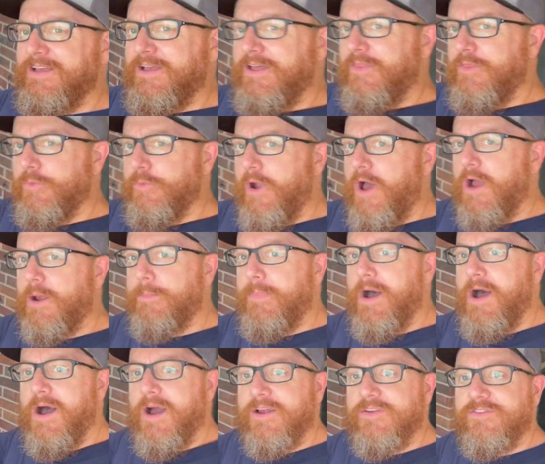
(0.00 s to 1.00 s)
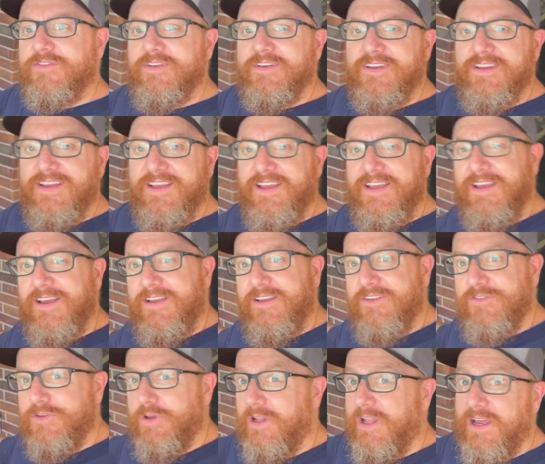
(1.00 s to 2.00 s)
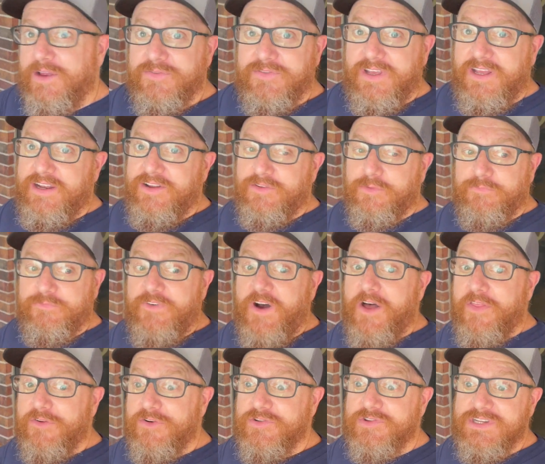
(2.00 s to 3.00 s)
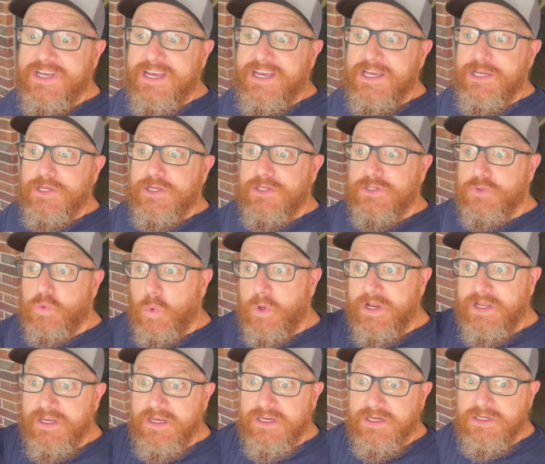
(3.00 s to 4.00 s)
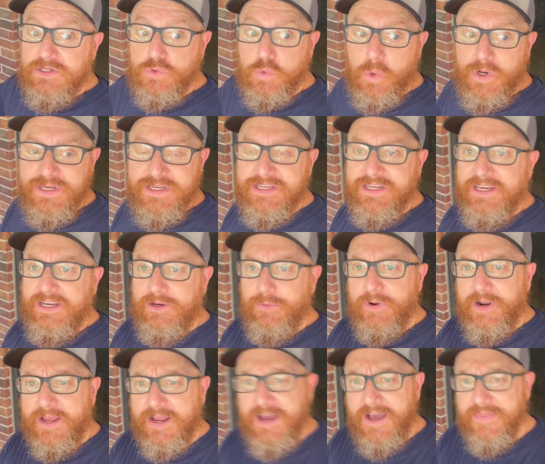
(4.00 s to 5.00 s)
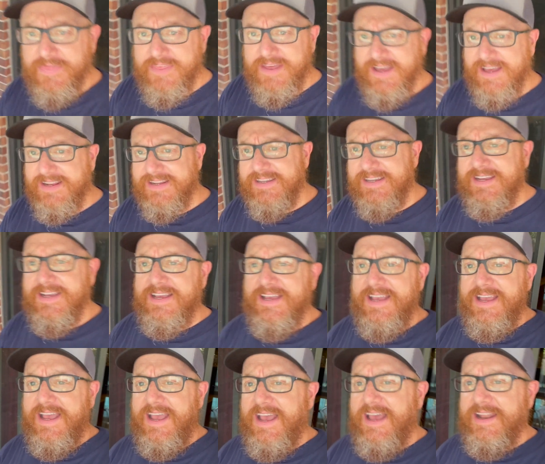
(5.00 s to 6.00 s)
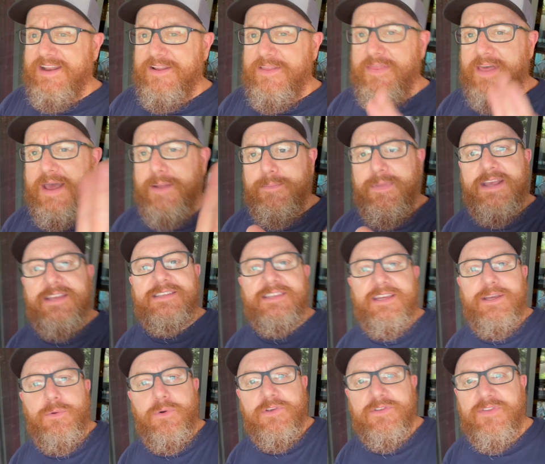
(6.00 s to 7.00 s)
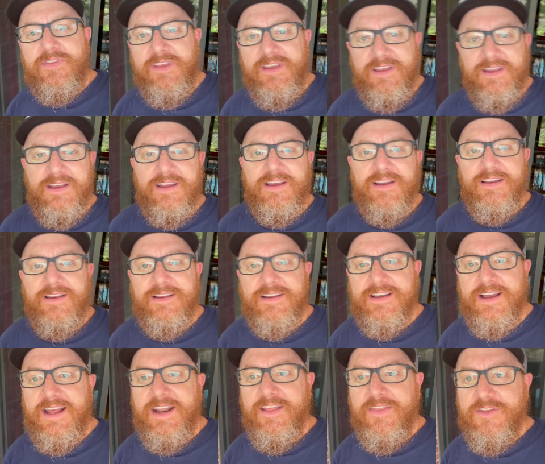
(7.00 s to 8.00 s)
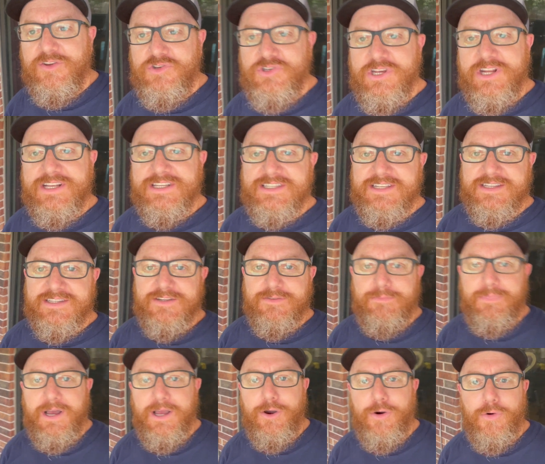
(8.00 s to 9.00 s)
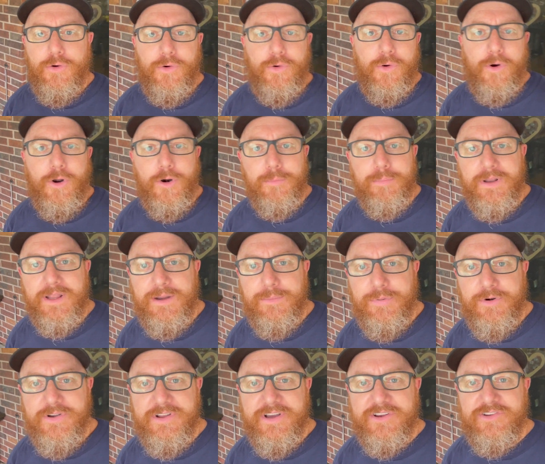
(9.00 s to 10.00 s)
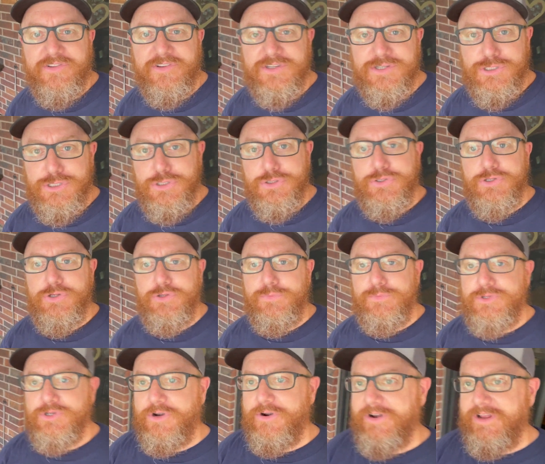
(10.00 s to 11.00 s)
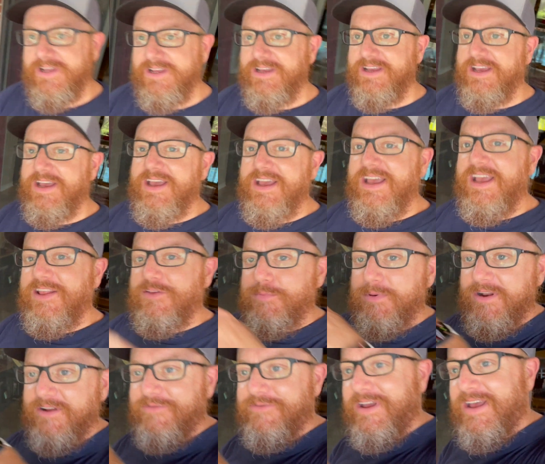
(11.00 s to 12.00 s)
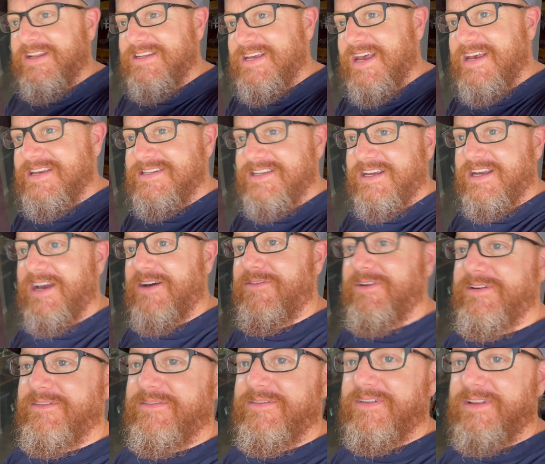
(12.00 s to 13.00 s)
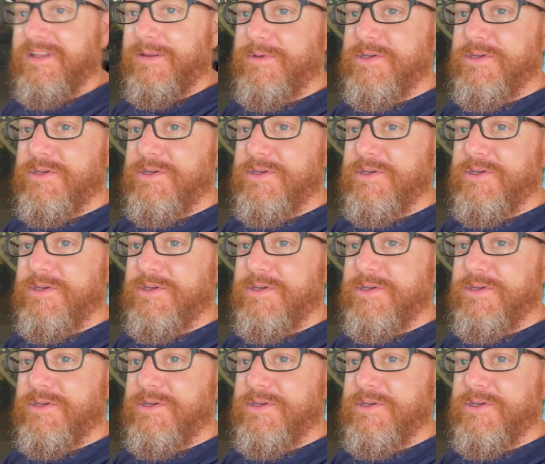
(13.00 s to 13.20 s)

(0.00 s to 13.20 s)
the Roccbox. So like I said, it's Father's Day 2020 when I got that. And that basically was the kind of the genesis of my whole Harpland Productions YouTube journey. It's been a fantastic oven. Let me